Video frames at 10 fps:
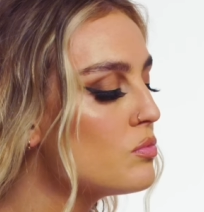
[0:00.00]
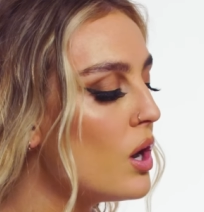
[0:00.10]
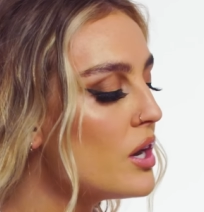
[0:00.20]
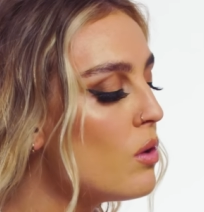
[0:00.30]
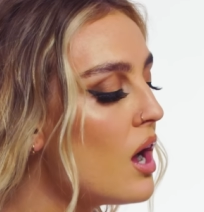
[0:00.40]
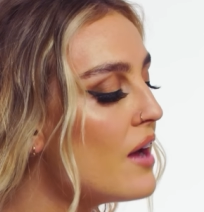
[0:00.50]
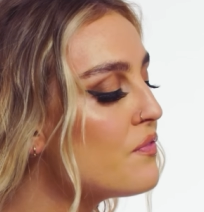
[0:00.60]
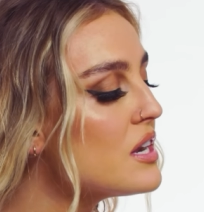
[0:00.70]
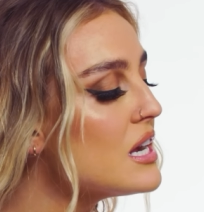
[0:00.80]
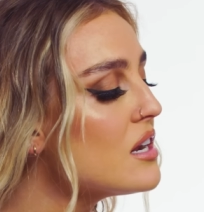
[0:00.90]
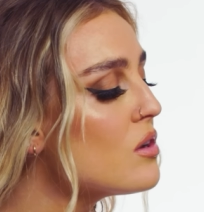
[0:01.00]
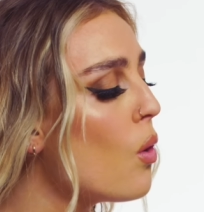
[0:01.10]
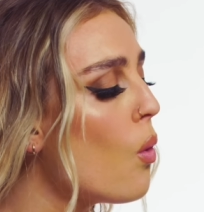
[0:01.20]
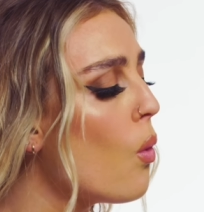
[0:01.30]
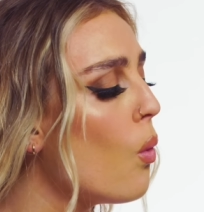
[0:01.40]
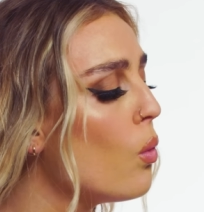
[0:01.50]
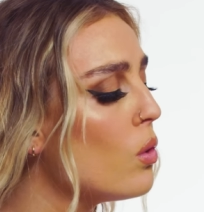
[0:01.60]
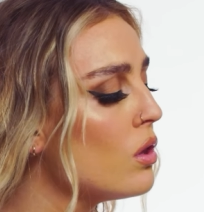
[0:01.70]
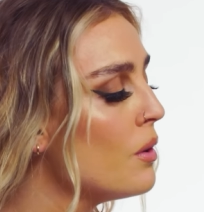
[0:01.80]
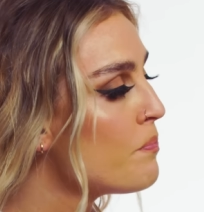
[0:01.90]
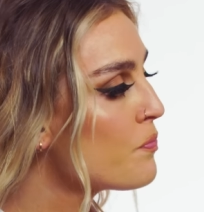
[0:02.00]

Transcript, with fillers: Why do I have to eat it all?